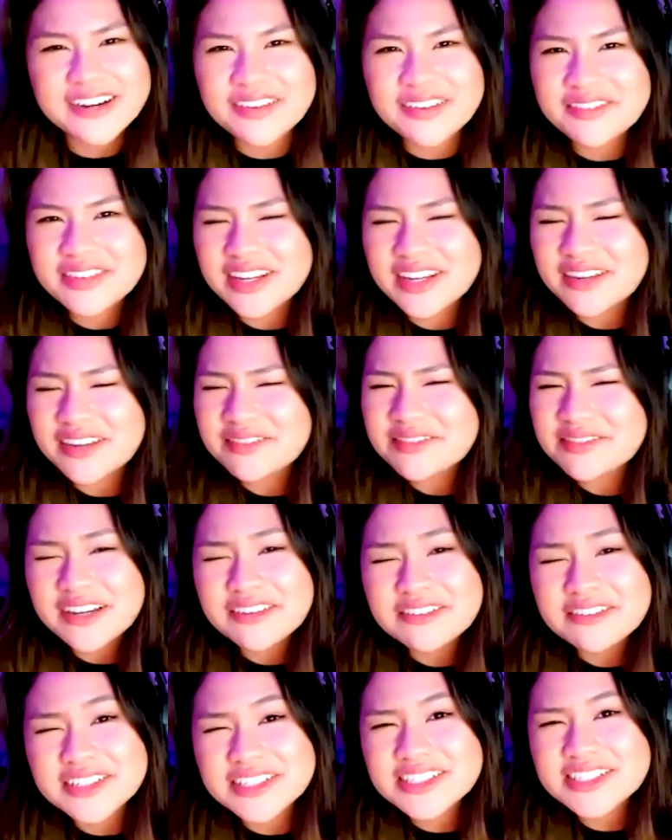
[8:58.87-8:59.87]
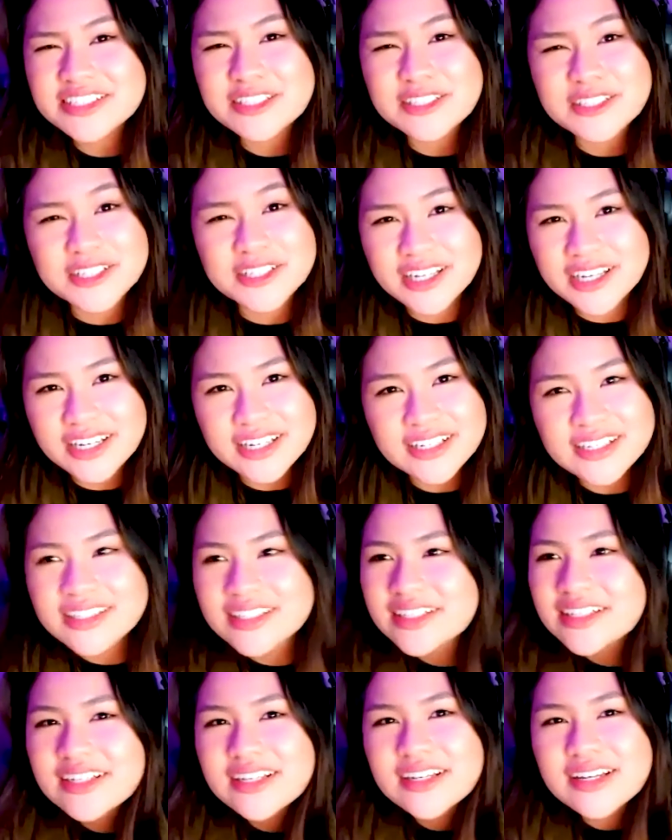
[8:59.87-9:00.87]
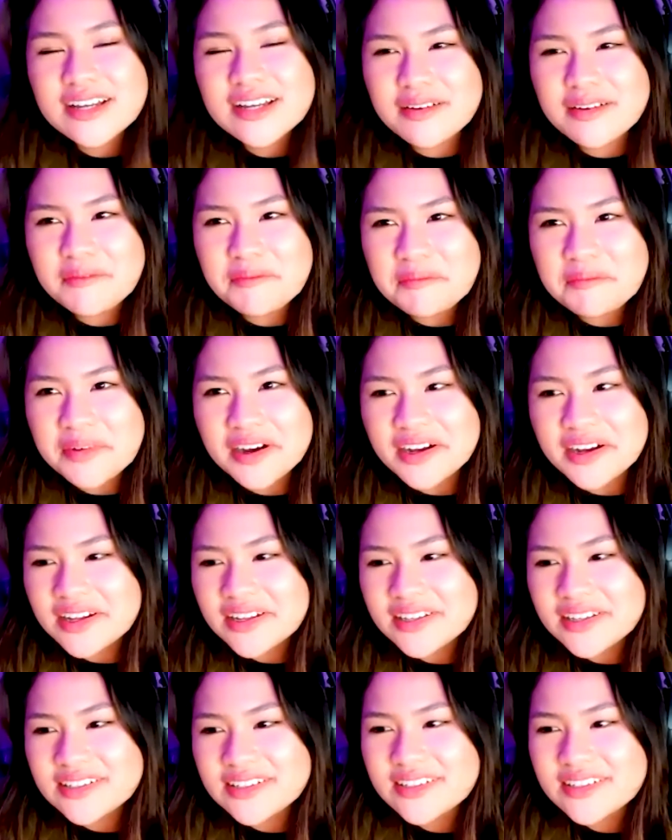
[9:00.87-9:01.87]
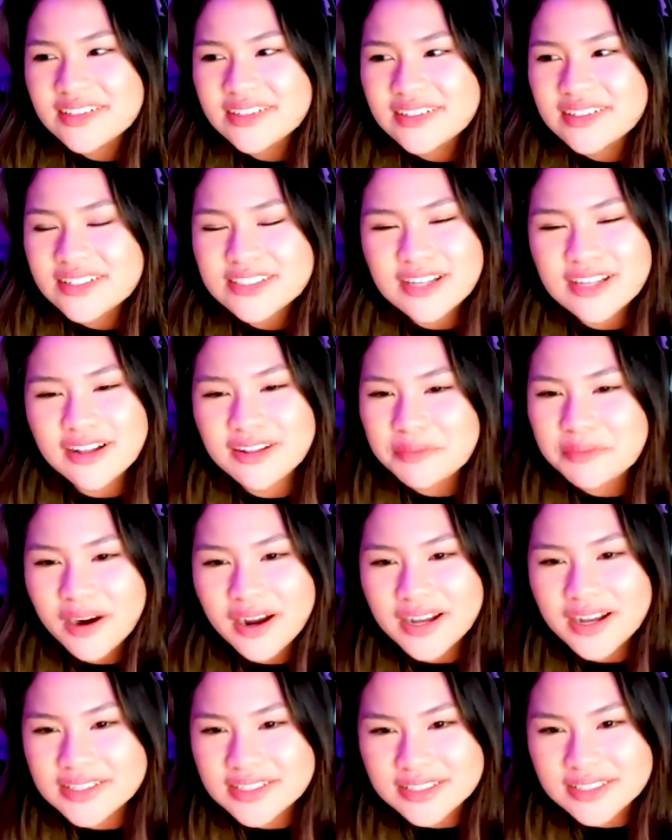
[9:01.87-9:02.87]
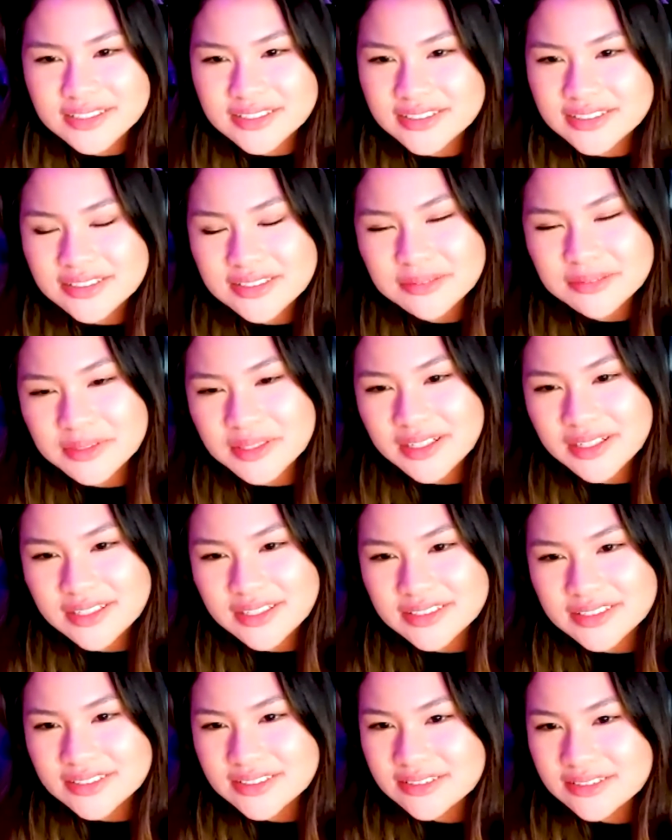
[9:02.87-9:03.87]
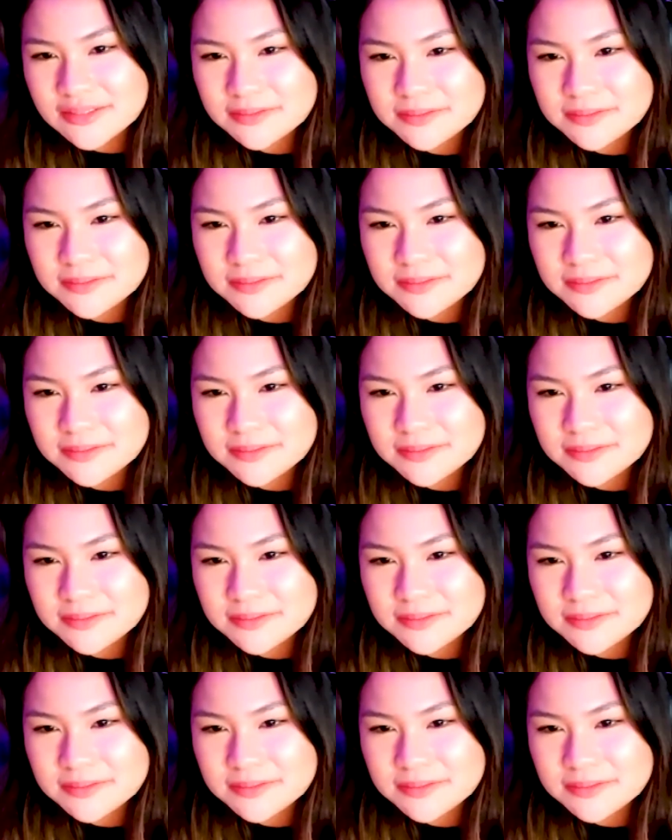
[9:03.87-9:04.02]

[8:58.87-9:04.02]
I mean, I'm definitely still learning, but it's all a process, to be honest.